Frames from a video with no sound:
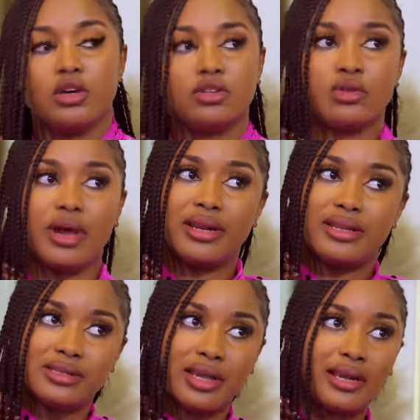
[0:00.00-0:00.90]
So I
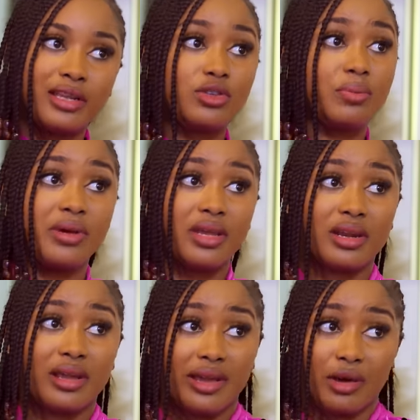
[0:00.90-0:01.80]
decided to bring
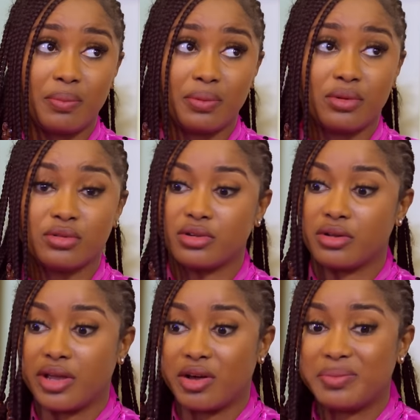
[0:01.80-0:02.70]
in a help who's
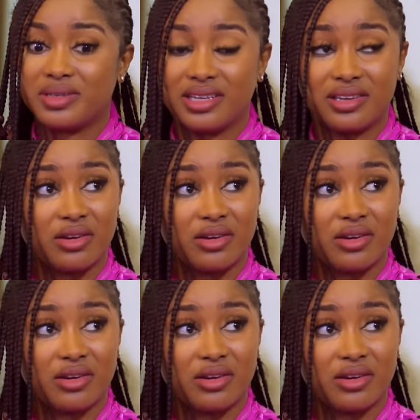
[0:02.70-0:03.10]
going to help me take